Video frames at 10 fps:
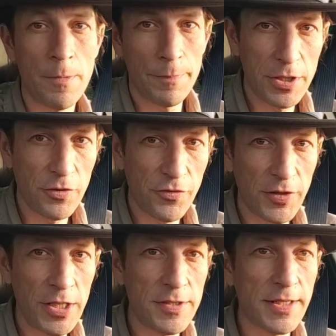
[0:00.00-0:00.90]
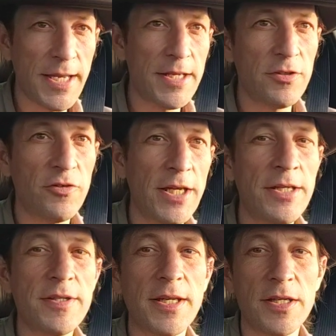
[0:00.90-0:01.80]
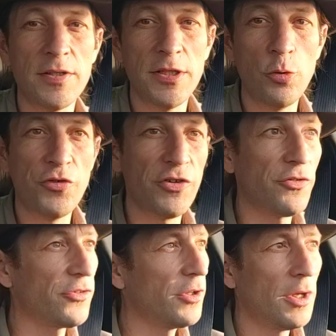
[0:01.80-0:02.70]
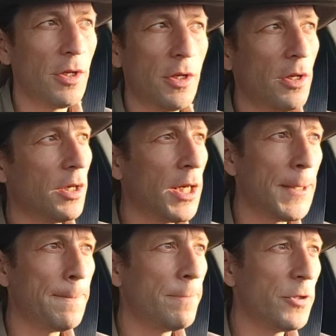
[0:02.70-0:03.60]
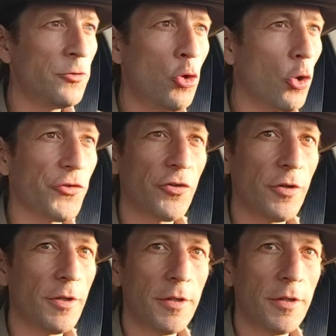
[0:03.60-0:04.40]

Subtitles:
because indicator use is not